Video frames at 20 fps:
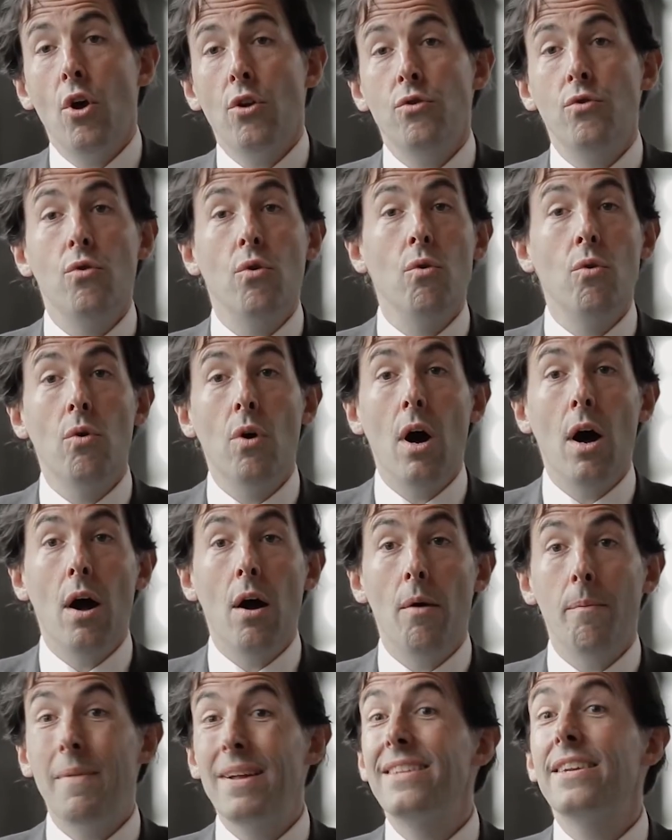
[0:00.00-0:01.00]
new
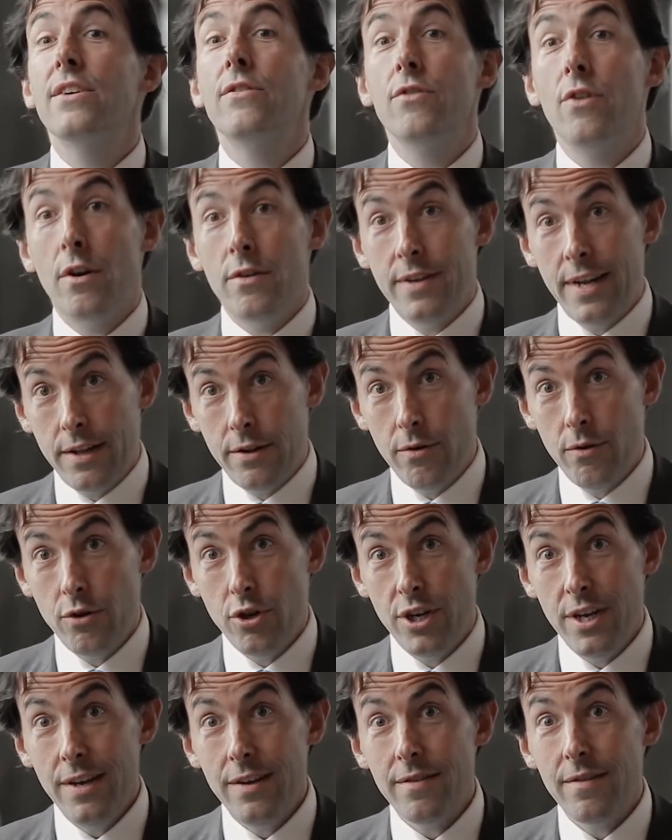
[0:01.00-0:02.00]
material
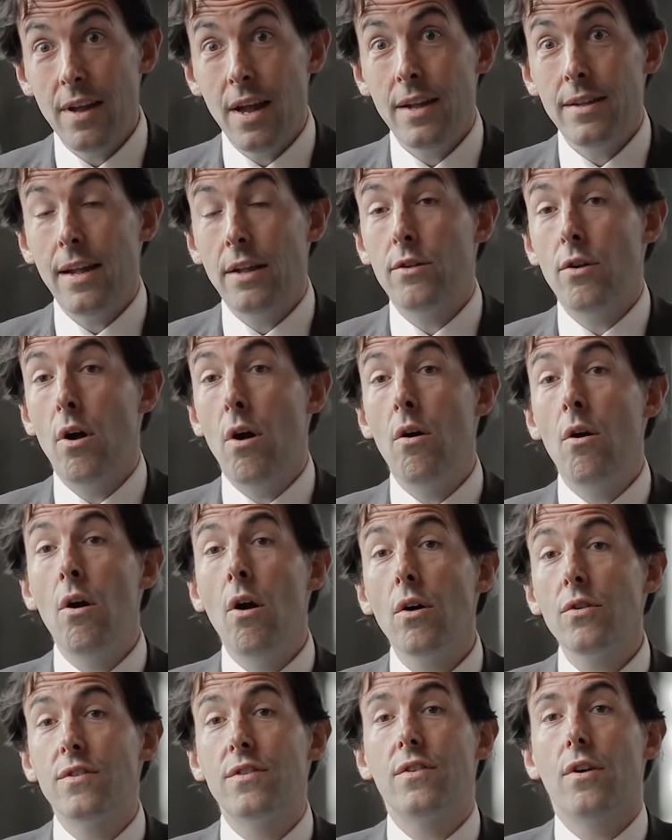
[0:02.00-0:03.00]
technologies that a
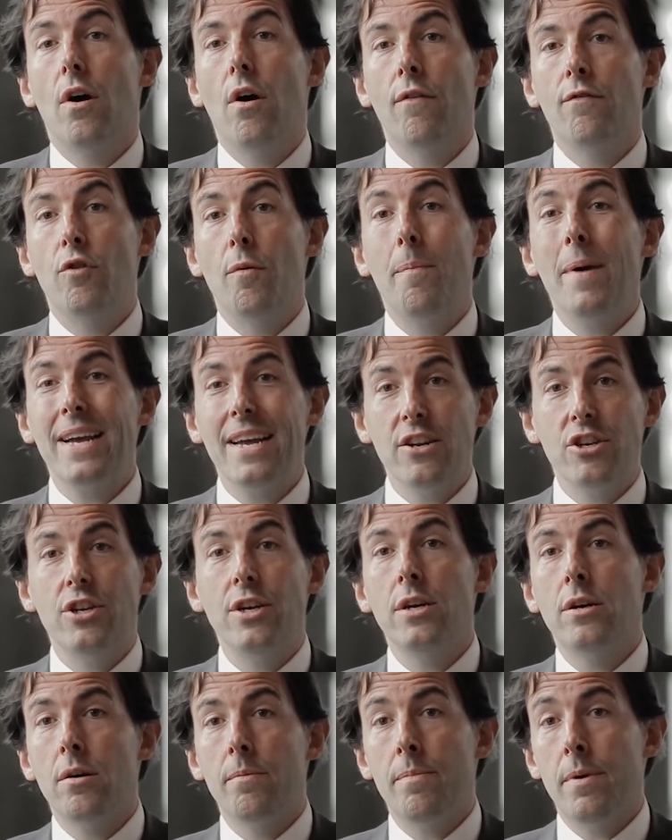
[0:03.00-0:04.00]
lot of the
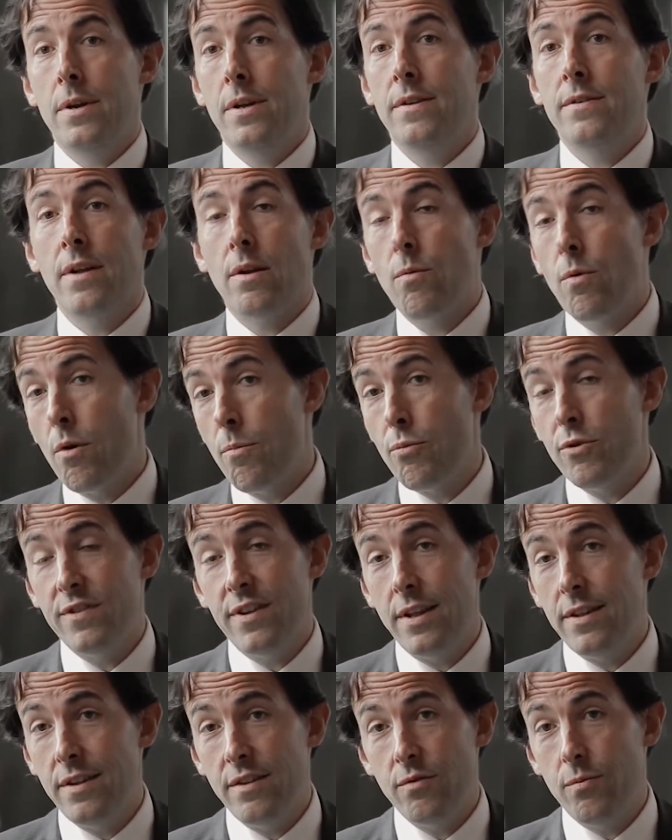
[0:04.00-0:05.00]
packaging companies that were
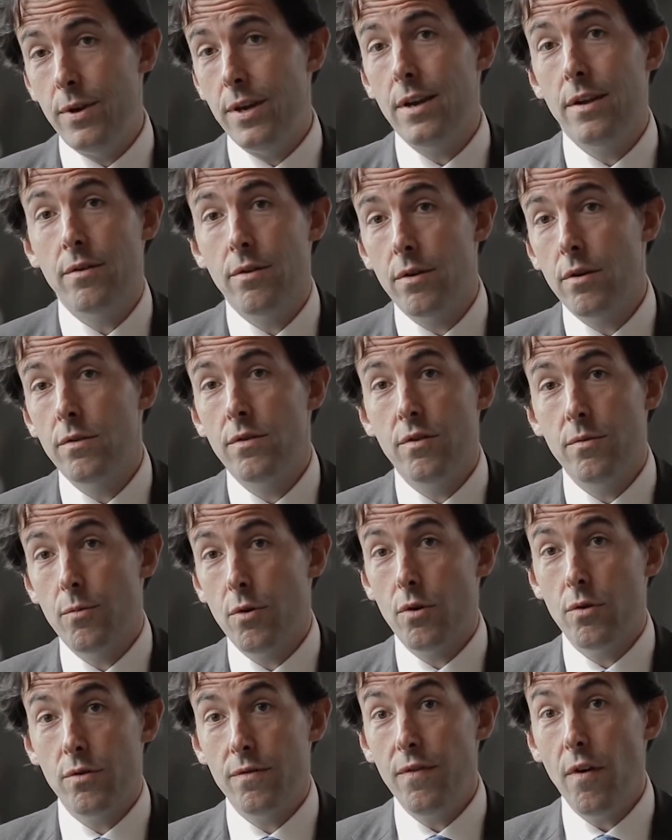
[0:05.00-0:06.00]
present this week at the
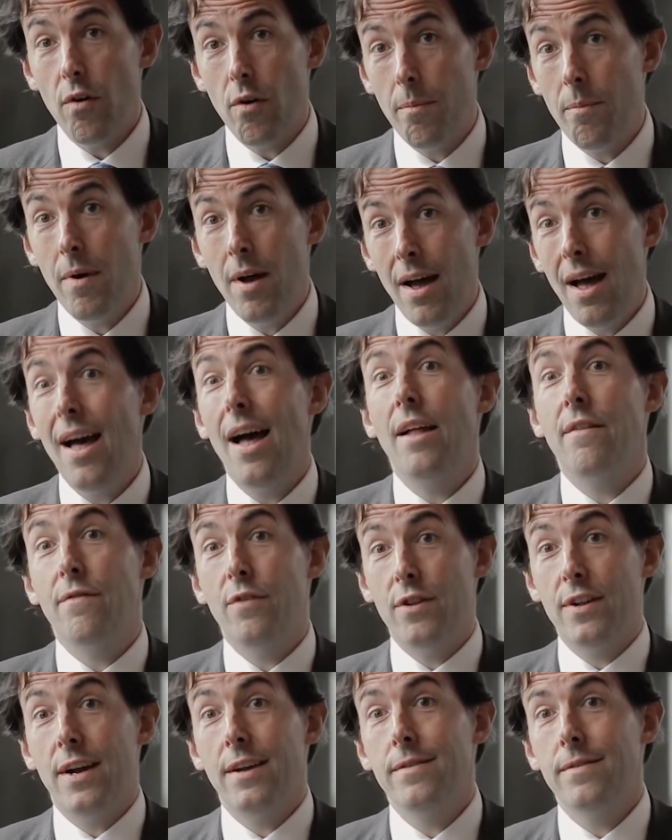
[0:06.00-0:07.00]
Consumer Goods Forum
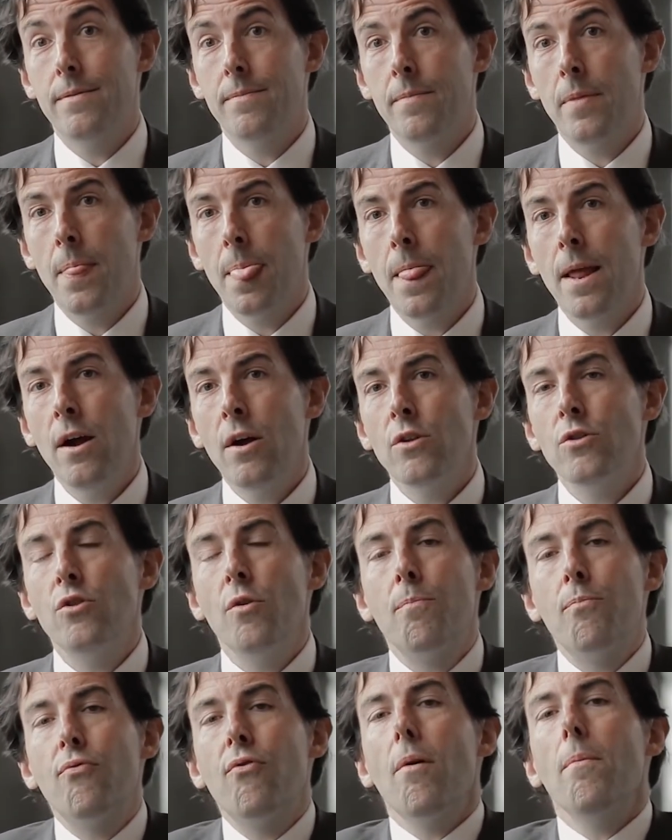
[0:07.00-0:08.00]
advertise. The
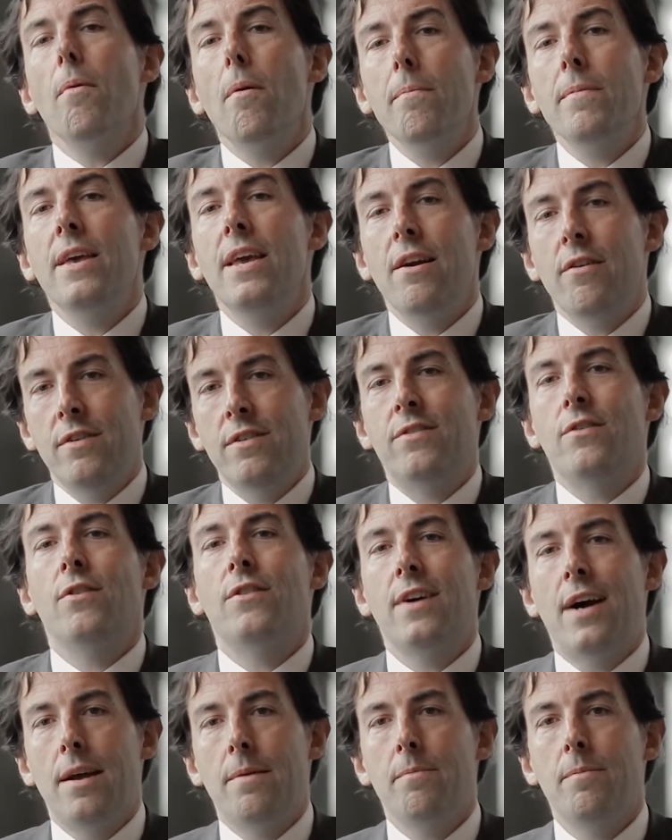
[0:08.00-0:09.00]
problem here is the
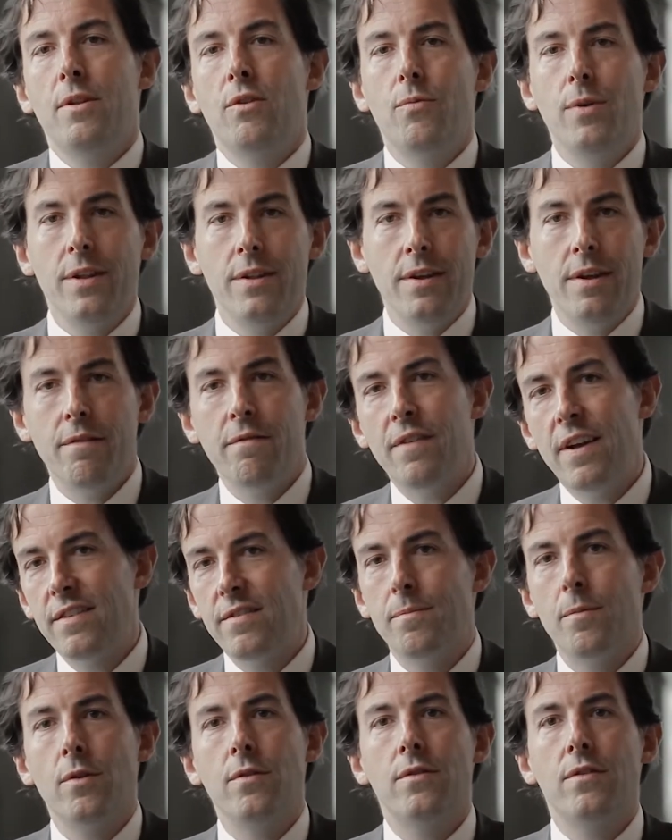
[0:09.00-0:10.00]
time between the
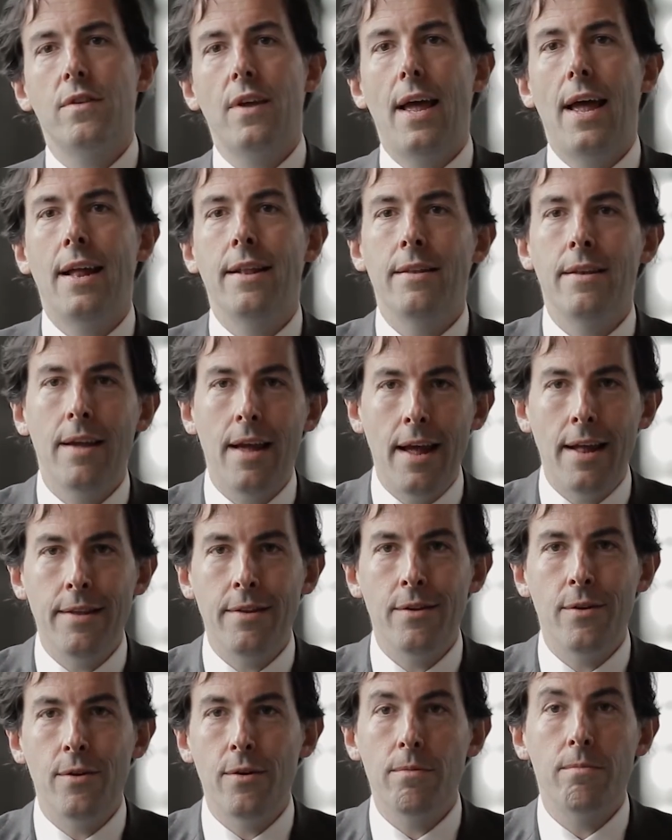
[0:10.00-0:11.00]
investments
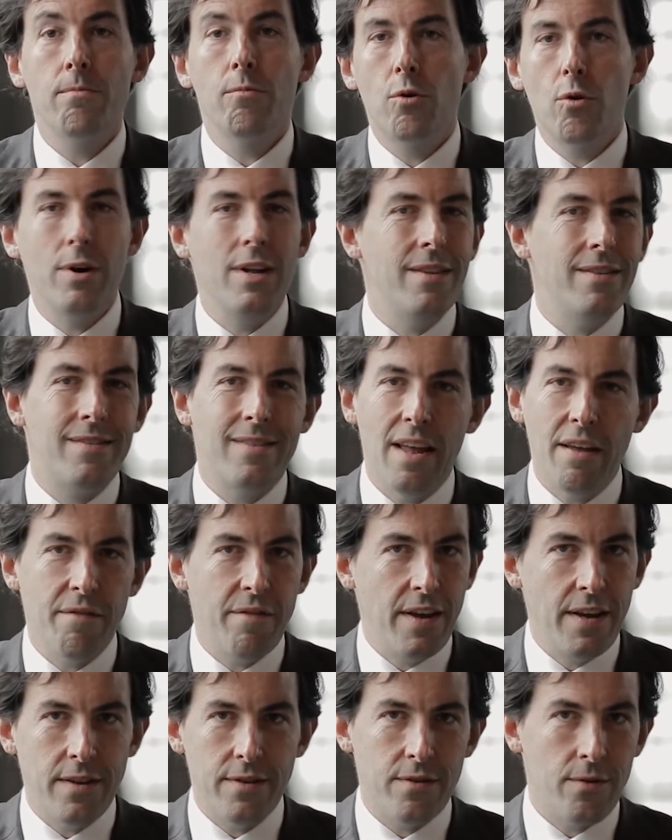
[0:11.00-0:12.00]
and
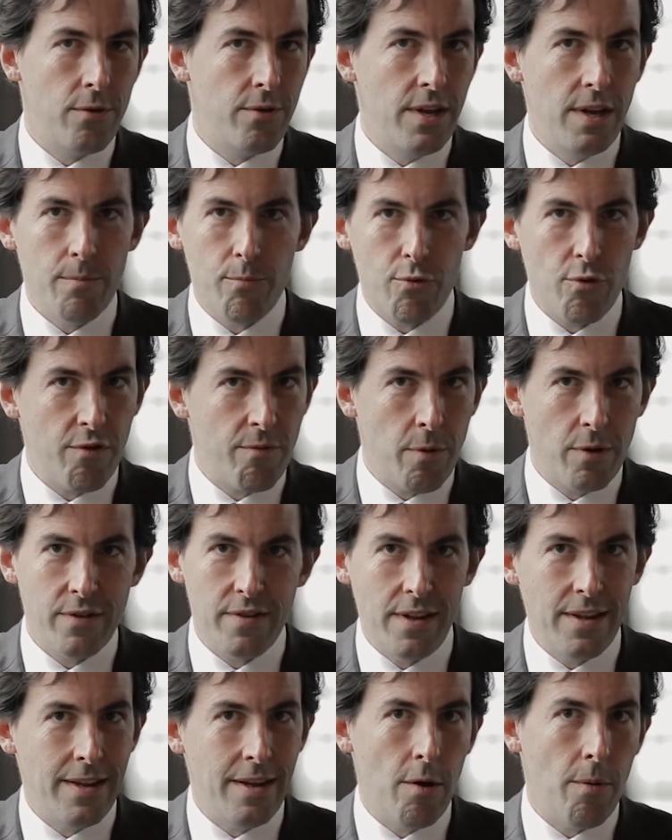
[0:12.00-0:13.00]
savings or the
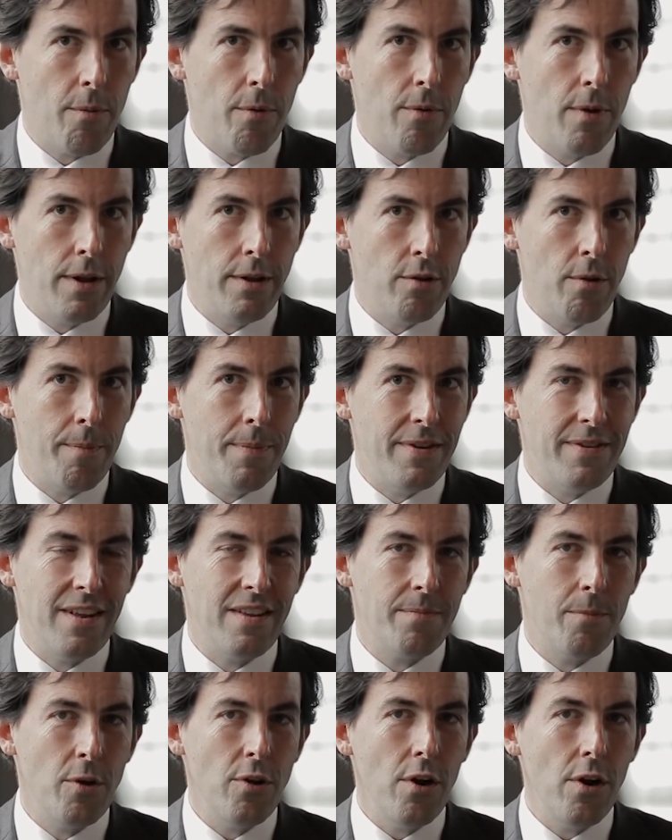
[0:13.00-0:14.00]
improvements in the
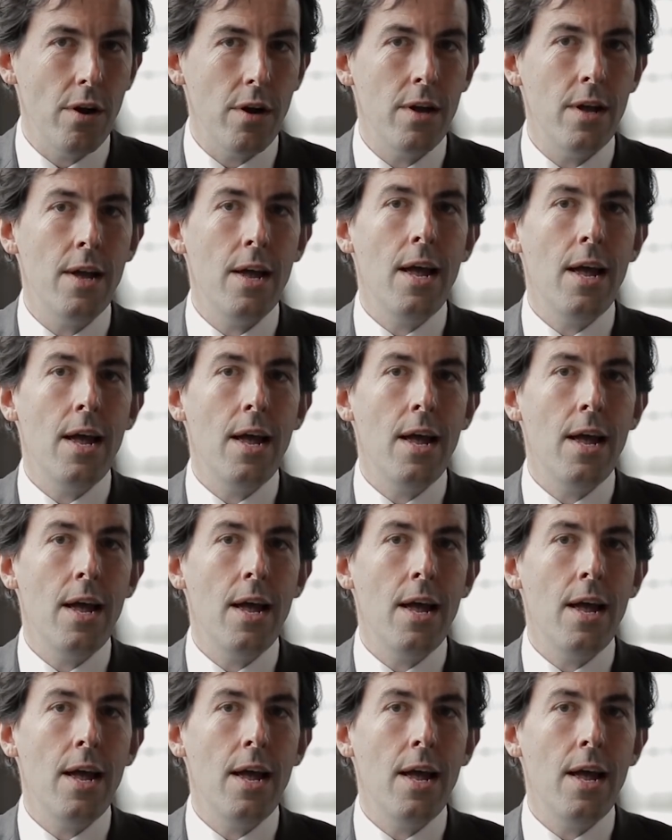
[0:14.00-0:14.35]
business model.